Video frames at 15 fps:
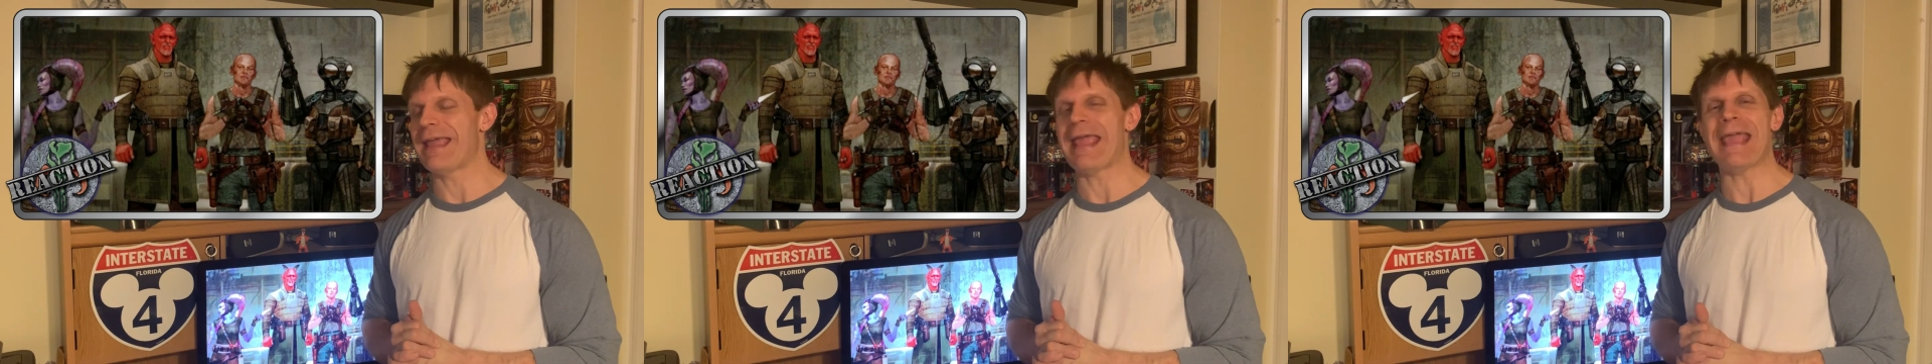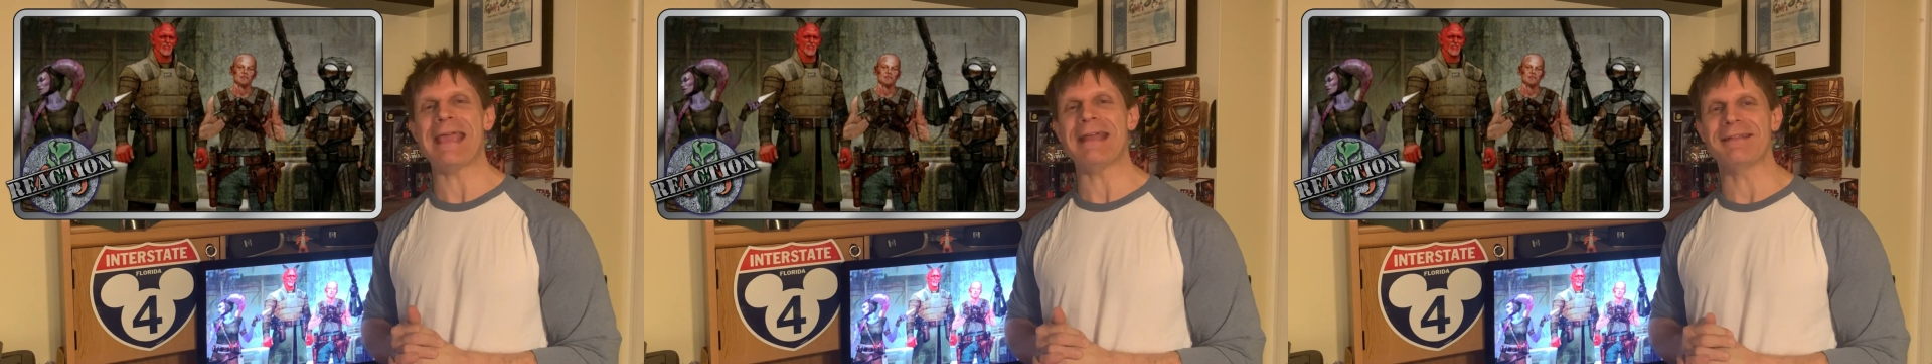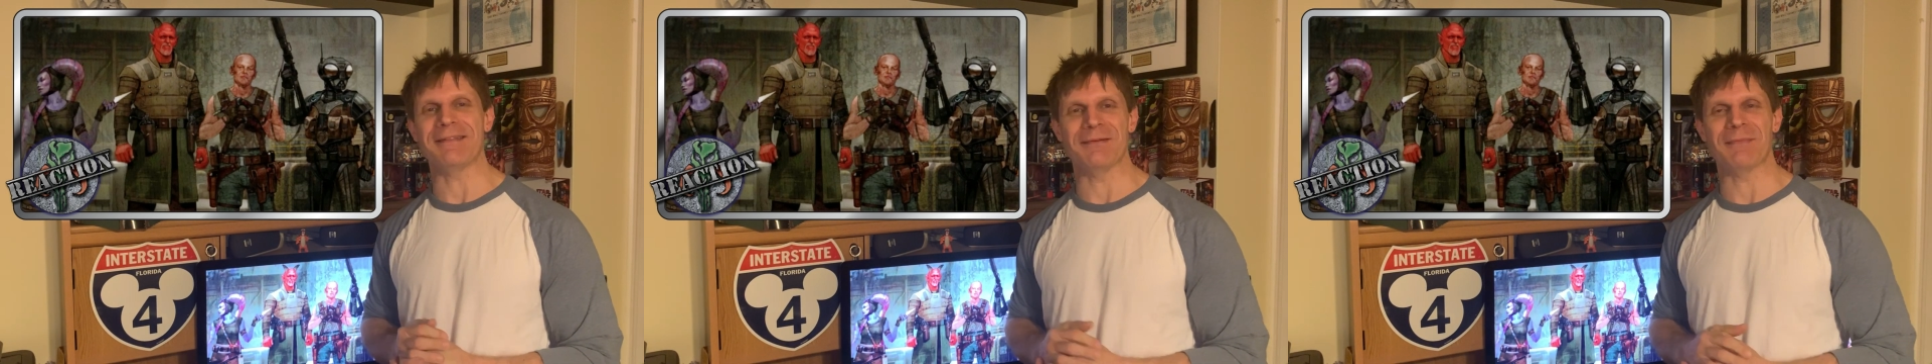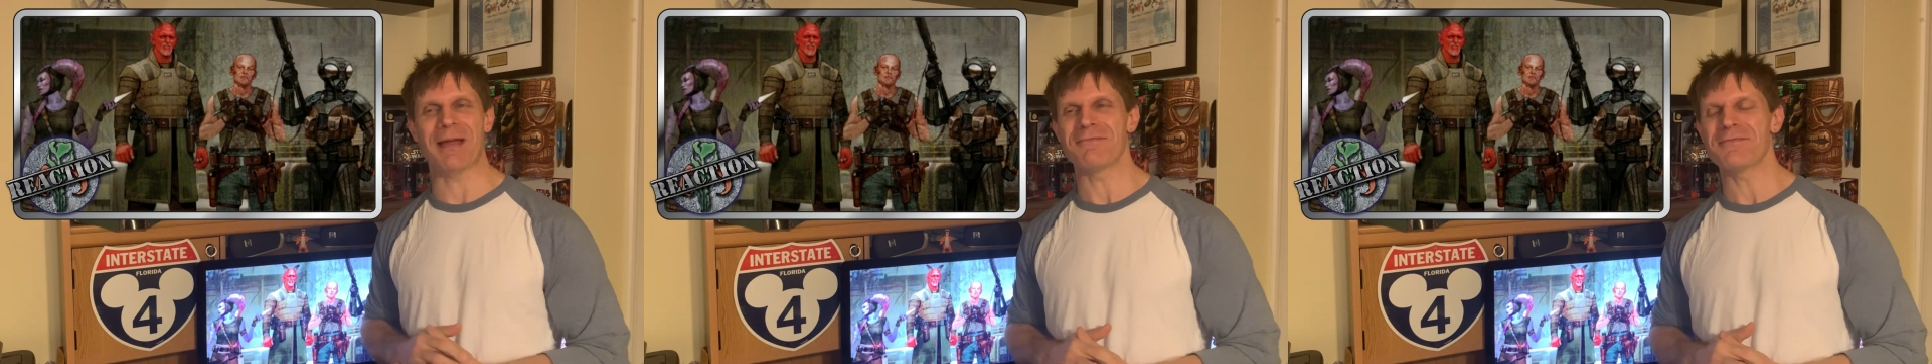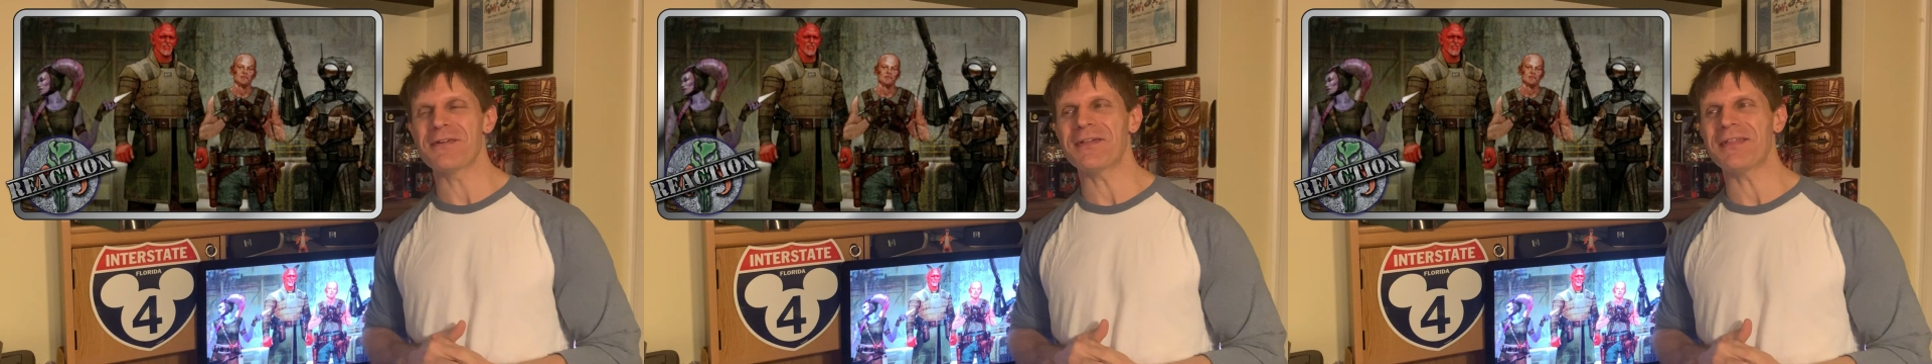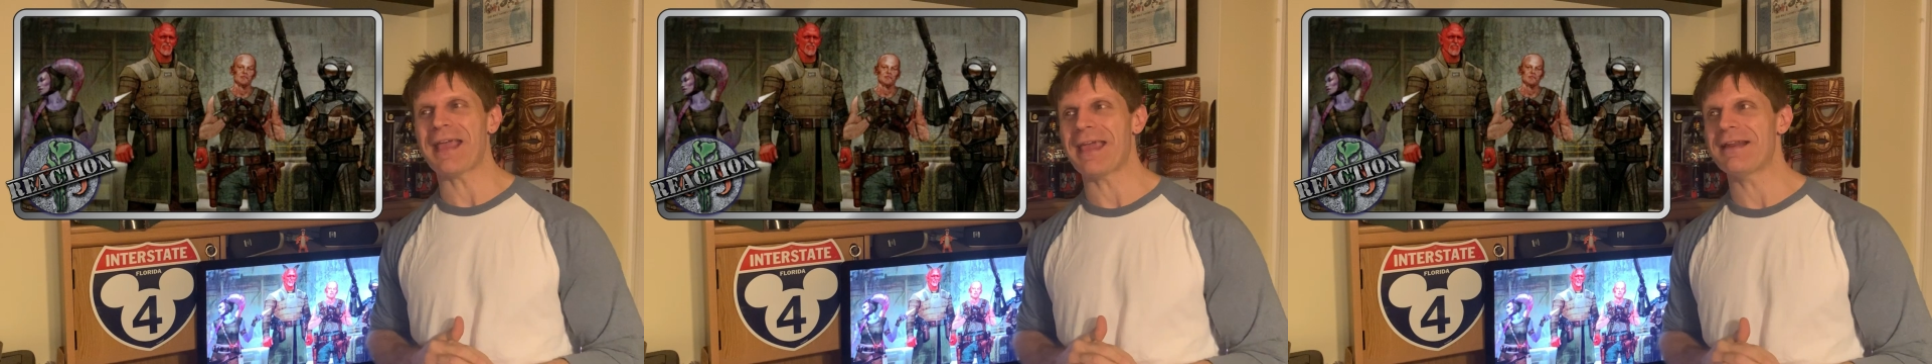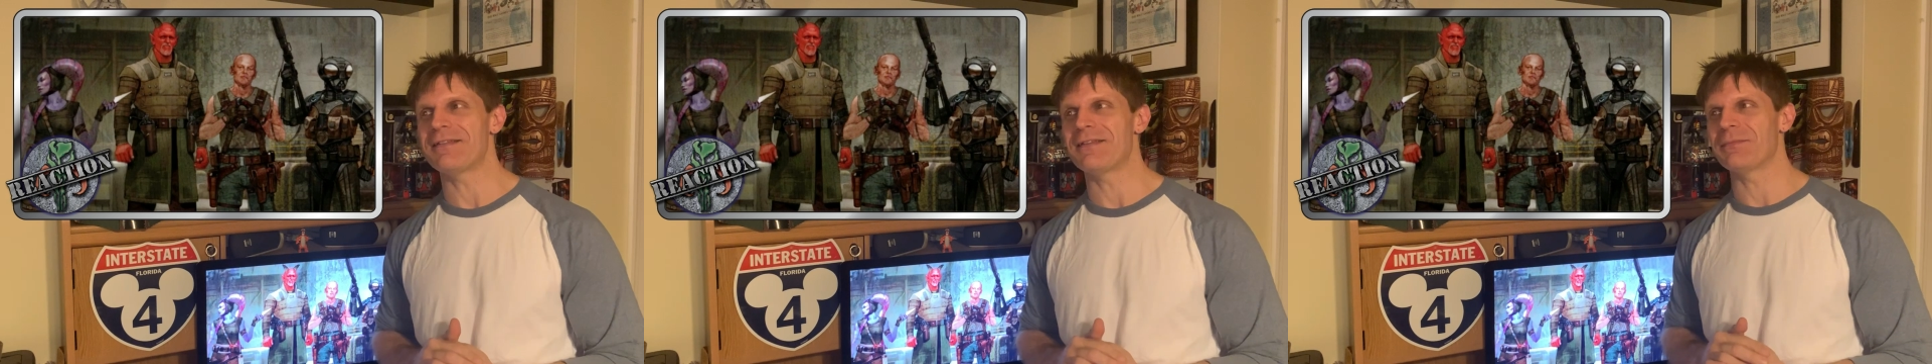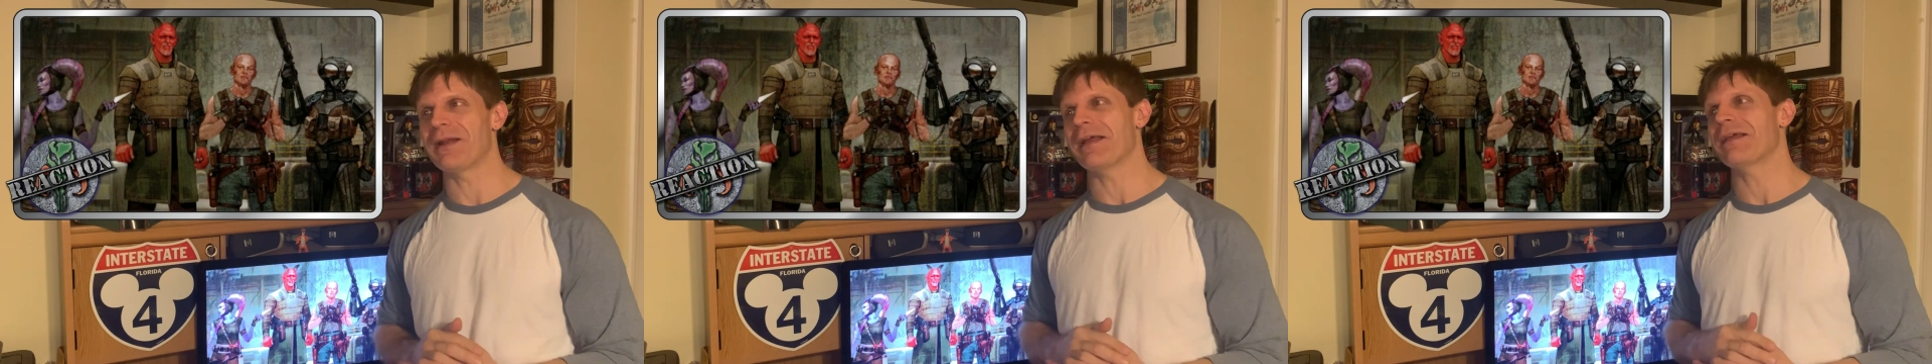hated them. I really
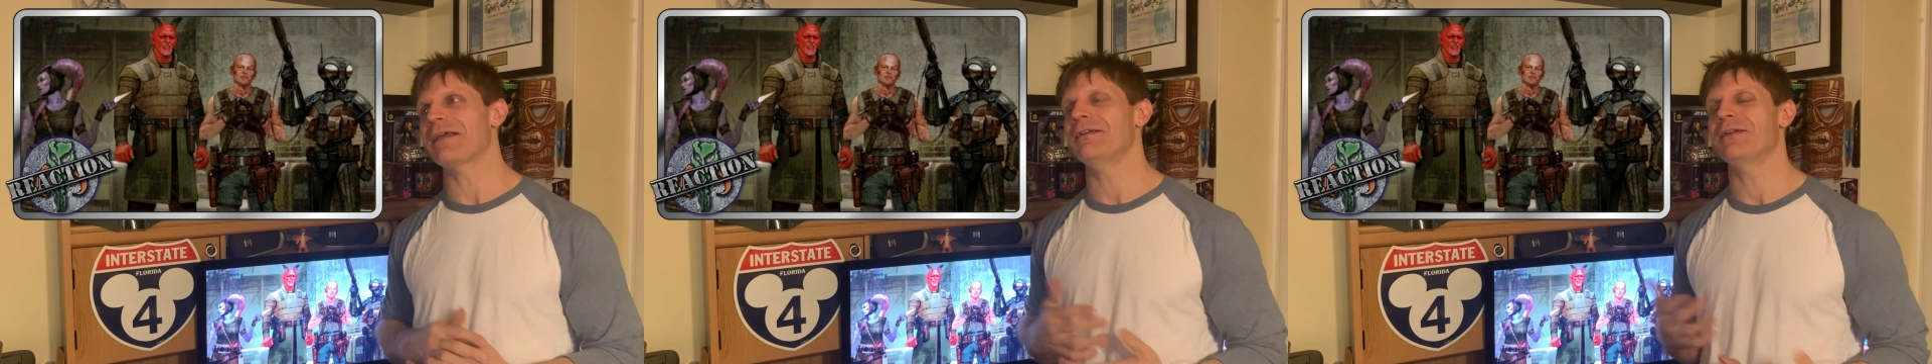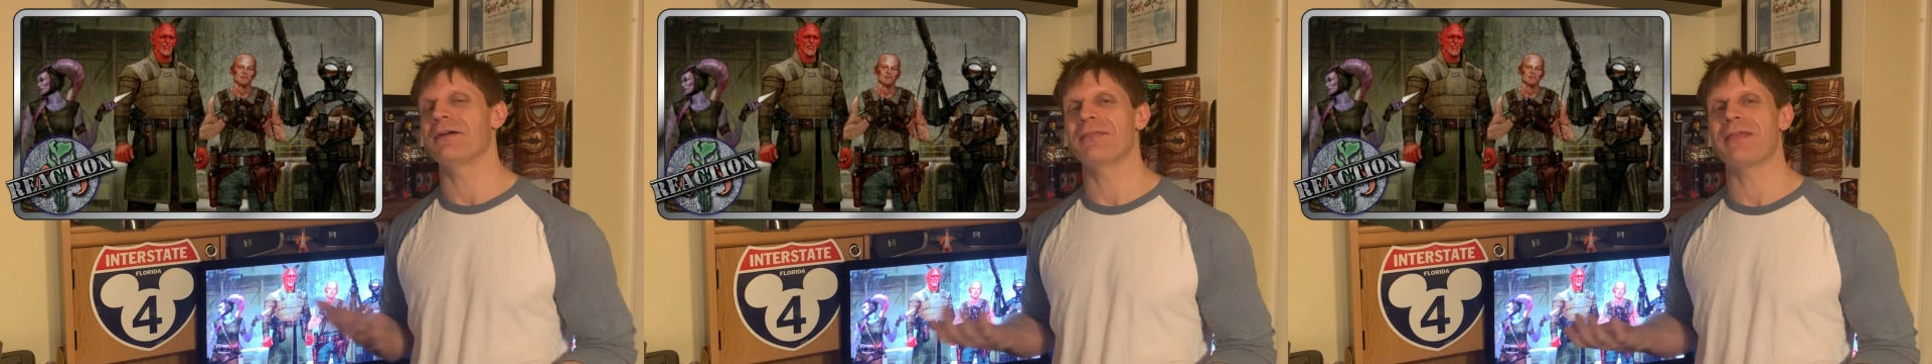hated them. But I got,